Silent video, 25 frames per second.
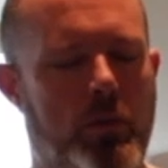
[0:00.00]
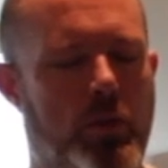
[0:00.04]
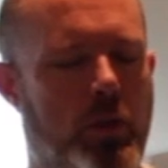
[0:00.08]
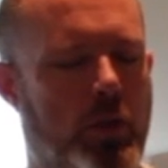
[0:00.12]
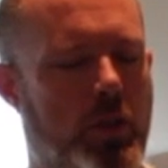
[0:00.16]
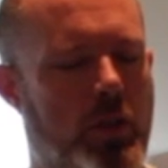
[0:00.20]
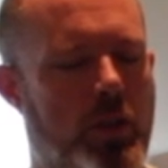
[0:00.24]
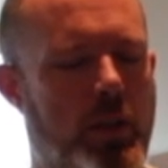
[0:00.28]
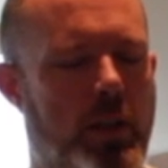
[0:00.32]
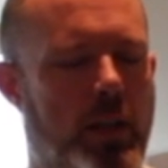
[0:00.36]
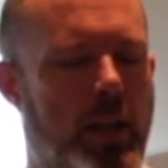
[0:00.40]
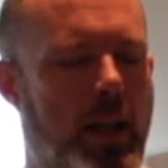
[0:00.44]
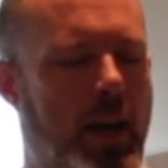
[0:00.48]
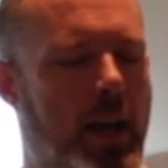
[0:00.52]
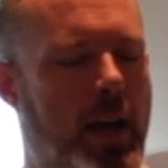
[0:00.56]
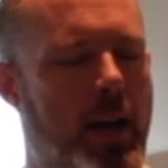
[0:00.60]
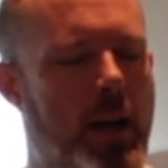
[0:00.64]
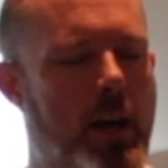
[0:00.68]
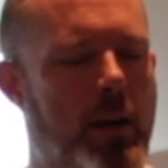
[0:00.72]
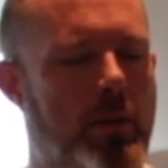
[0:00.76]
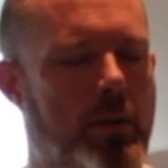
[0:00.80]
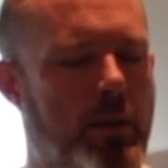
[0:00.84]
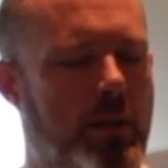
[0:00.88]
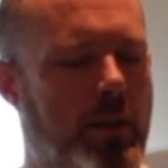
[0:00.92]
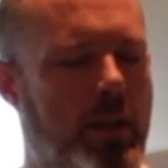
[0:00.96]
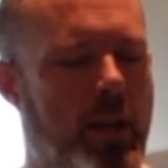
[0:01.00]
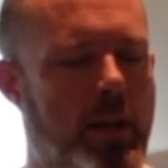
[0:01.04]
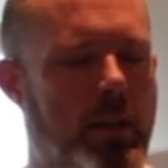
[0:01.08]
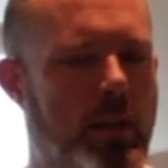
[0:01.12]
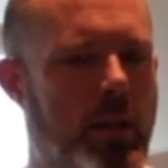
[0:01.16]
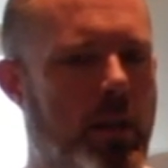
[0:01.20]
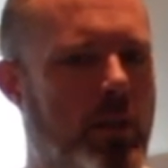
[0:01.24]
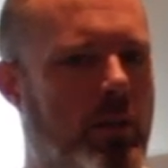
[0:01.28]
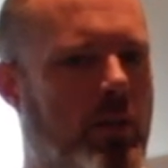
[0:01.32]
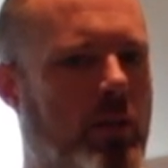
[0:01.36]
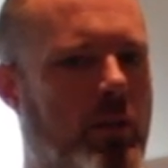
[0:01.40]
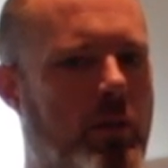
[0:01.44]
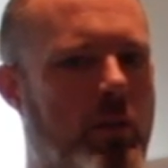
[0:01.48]
just allow the
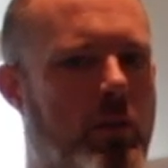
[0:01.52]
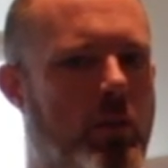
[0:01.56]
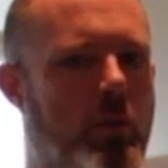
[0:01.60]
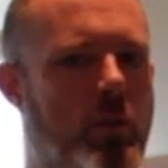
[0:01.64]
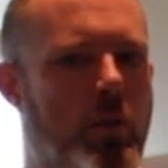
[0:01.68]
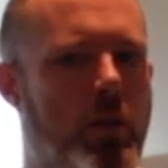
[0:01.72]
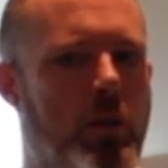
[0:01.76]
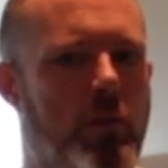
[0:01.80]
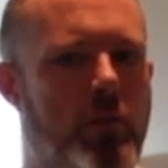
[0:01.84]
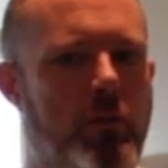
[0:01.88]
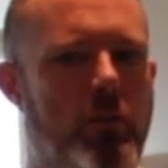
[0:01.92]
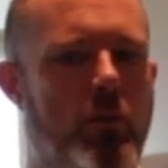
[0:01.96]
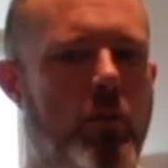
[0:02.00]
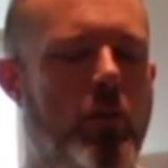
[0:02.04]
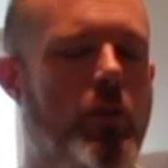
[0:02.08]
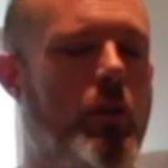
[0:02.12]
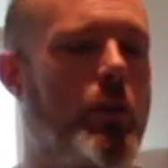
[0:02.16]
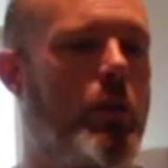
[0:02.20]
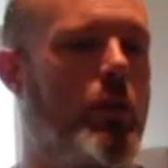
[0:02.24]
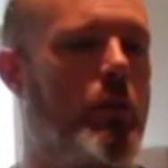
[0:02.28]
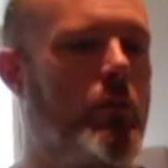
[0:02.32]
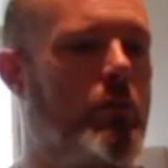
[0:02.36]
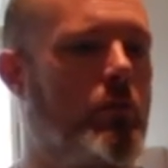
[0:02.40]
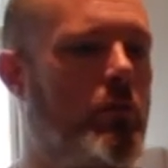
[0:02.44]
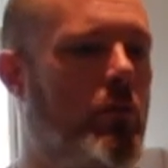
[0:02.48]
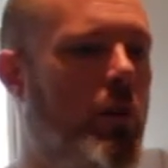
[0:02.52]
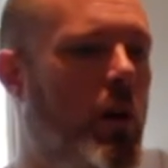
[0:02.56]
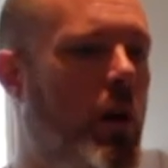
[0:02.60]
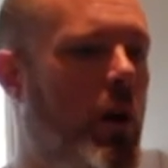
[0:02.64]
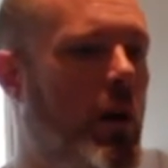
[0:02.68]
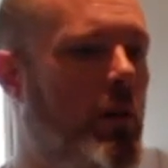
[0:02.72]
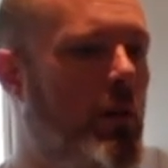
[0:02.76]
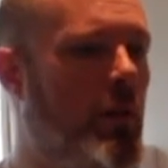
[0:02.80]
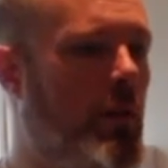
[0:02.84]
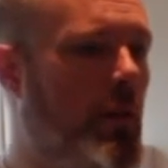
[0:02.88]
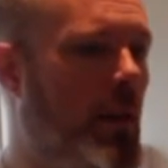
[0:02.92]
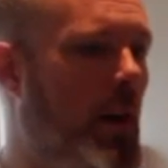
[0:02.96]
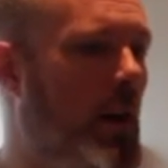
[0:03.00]
technique to do the work for you,
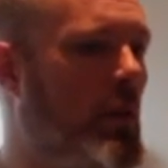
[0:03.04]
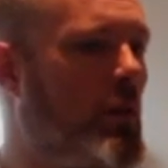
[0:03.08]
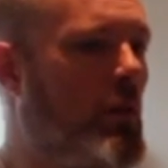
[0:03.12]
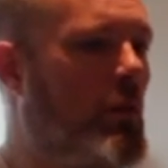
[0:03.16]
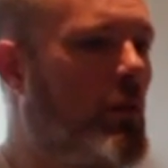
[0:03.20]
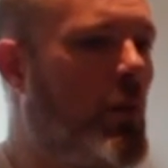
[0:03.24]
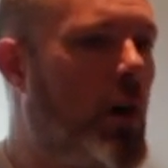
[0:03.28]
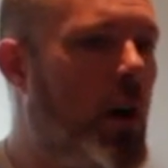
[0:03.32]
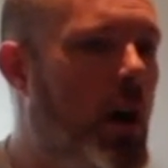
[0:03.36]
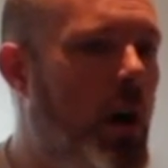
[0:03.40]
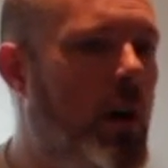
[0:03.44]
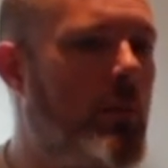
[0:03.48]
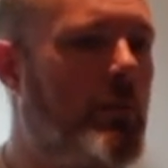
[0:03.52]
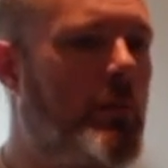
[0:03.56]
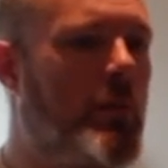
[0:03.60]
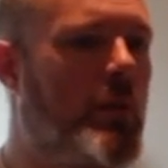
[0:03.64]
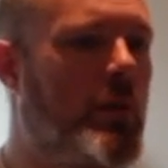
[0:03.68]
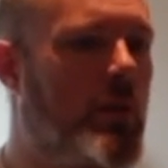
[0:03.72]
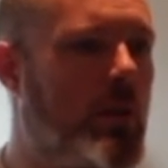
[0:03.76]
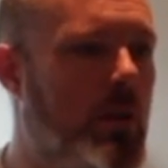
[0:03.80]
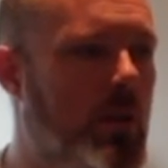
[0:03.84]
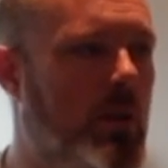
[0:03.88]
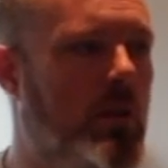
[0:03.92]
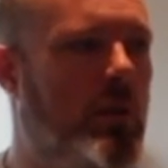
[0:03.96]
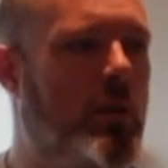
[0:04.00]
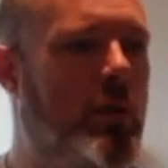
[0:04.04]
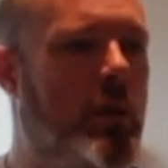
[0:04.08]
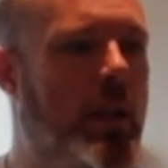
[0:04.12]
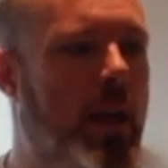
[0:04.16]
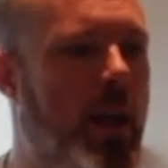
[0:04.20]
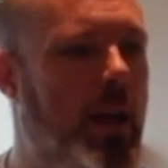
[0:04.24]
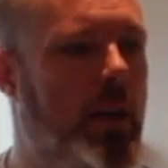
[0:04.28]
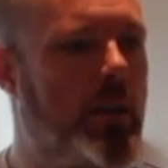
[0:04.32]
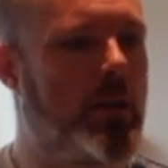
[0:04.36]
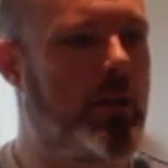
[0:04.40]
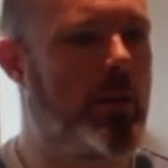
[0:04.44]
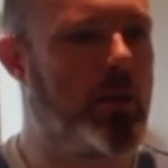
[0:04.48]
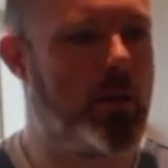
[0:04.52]
rather than your arms, your
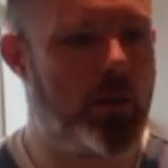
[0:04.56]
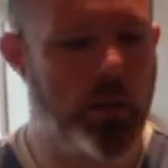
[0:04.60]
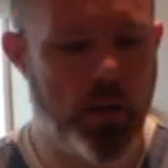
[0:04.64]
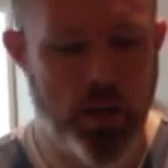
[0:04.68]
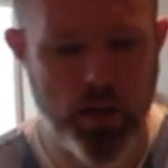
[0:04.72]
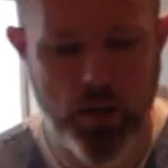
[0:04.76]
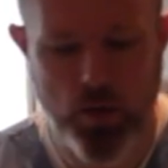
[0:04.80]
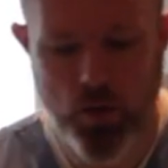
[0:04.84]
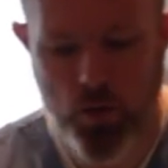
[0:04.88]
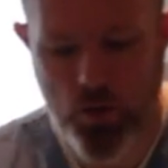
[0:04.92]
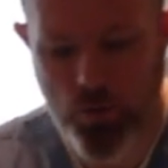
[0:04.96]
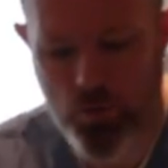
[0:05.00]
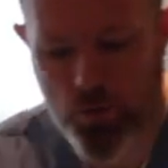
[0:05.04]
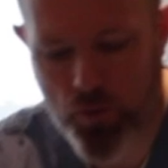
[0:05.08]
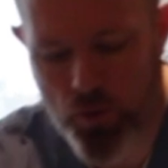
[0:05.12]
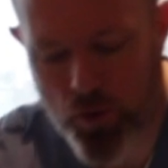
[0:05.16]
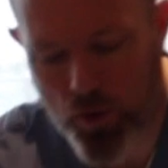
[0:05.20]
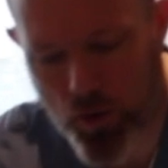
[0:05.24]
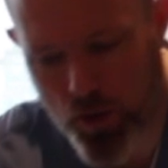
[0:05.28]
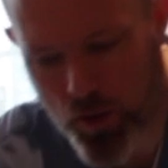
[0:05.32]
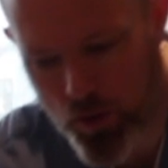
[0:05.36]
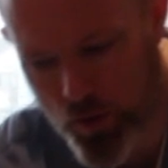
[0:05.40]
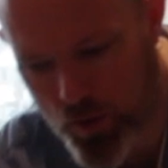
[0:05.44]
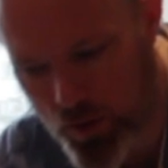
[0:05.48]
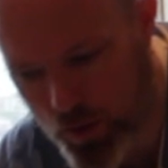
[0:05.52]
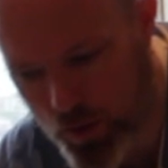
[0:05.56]
legs doing it all for you.